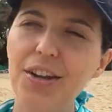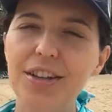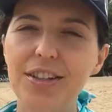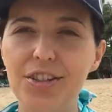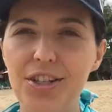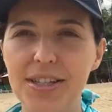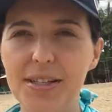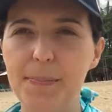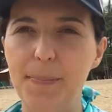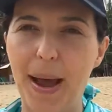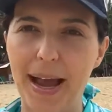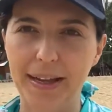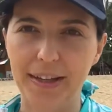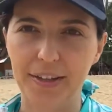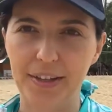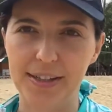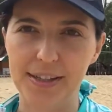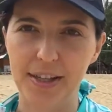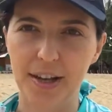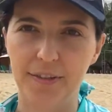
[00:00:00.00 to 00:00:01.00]
just
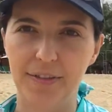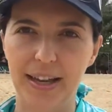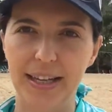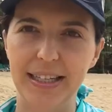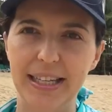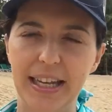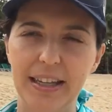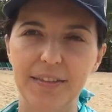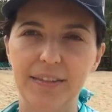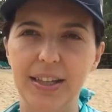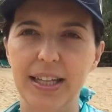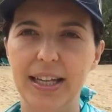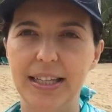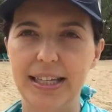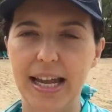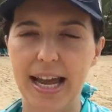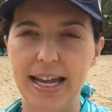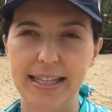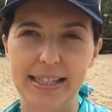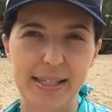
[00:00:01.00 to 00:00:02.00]
back yourself. At the end of the
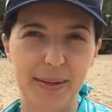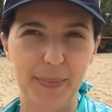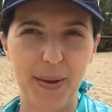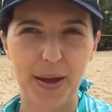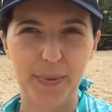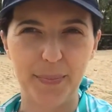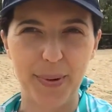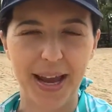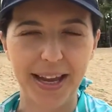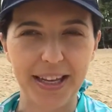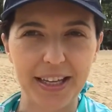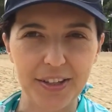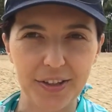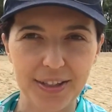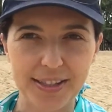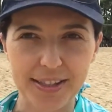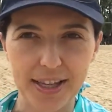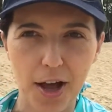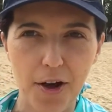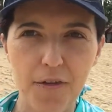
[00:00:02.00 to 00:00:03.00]
day, it's about backing
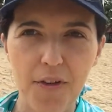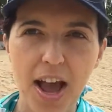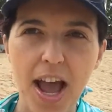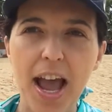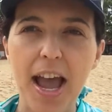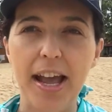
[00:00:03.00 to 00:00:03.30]
yourself,